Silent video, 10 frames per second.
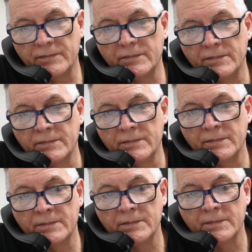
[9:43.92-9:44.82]

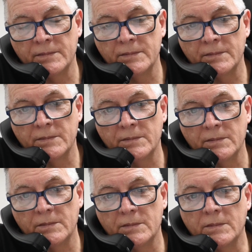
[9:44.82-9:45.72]

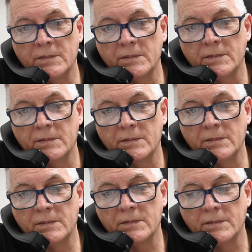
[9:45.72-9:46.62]

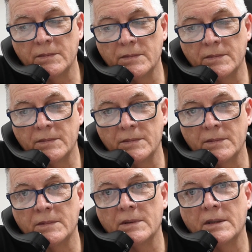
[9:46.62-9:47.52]

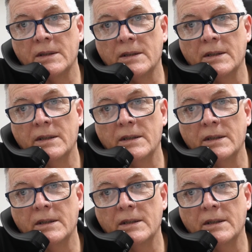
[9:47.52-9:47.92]
Nobody speaks.